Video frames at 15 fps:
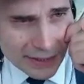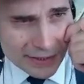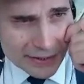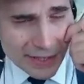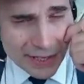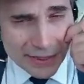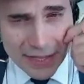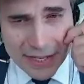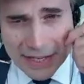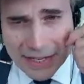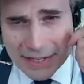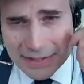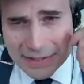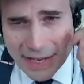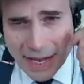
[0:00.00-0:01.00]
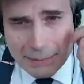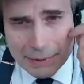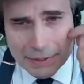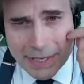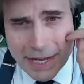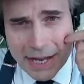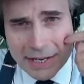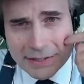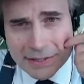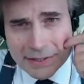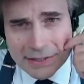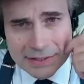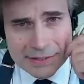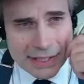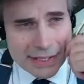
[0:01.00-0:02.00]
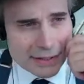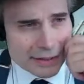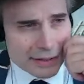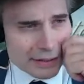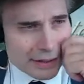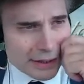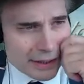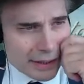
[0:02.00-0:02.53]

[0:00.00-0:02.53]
So I think he's sabotaging the sale.